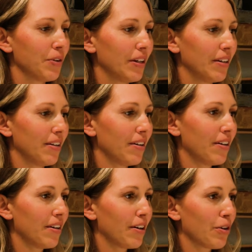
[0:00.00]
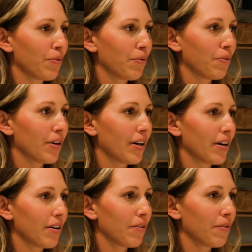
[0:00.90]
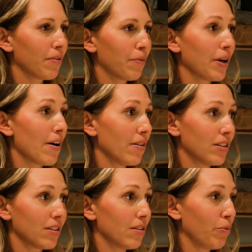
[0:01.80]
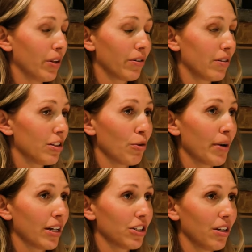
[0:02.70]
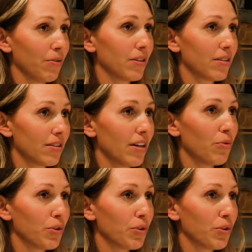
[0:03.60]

we uh we all just we learned so much, and it was it